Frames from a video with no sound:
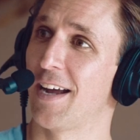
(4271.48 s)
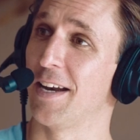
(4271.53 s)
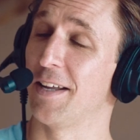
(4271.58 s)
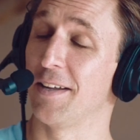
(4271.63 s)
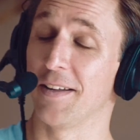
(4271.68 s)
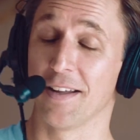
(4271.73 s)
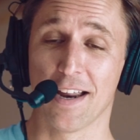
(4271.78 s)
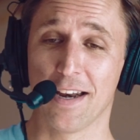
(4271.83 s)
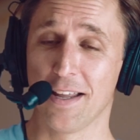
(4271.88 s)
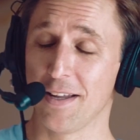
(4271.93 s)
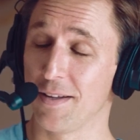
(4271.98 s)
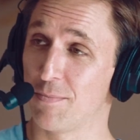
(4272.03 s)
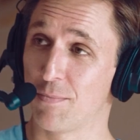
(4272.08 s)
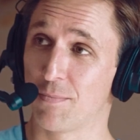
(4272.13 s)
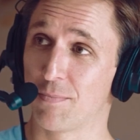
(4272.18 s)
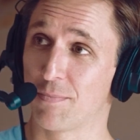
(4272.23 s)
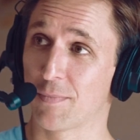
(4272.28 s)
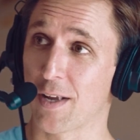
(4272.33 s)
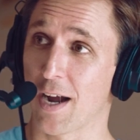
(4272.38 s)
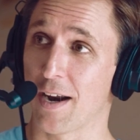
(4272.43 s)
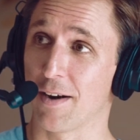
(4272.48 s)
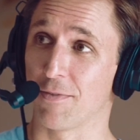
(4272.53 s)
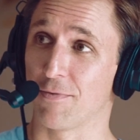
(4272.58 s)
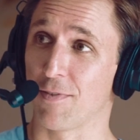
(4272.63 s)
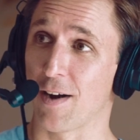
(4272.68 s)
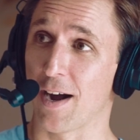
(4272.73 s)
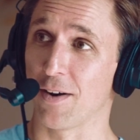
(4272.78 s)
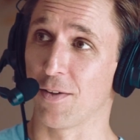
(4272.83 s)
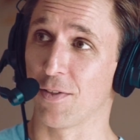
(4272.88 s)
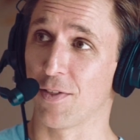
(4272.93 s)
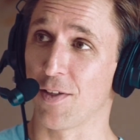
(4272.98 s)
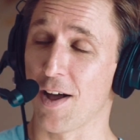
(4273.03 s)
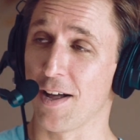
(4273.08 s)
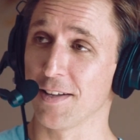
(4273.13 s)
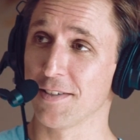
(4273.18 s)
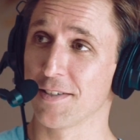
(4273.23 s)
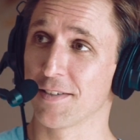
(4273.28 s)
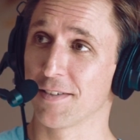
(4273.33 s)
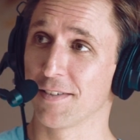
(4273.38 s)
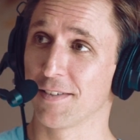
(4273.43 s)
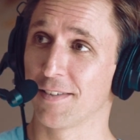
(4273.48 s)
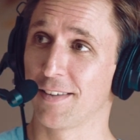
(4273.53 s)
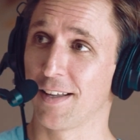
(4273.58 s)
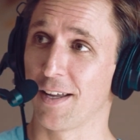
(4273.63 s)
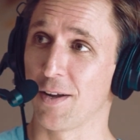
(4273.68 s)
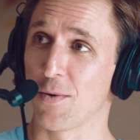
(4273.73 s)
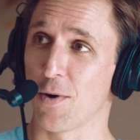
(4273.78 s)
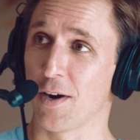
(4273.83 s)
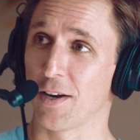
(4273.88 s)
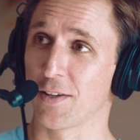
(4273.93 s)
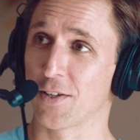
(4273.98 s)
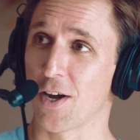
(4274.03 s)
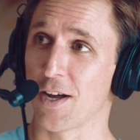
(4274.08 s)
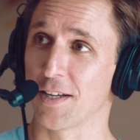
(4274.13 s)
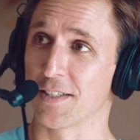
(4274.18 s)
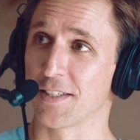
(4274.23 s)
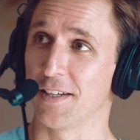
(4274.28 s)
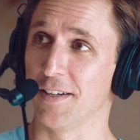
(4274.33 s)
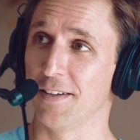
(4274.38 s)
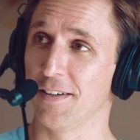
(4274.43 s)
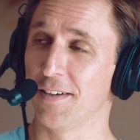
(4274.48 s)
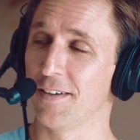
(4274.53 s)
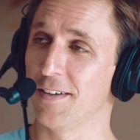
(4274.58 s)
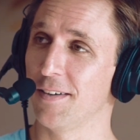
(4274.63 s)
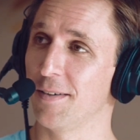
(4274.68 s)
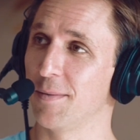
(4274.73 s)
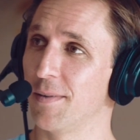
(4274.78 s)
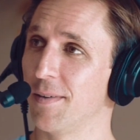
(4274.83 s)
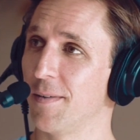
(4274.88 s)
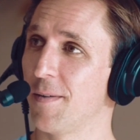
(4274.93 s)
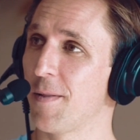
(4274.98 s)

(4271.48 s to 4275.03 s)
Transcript: Any kind of final thoughts that you want to toss in here?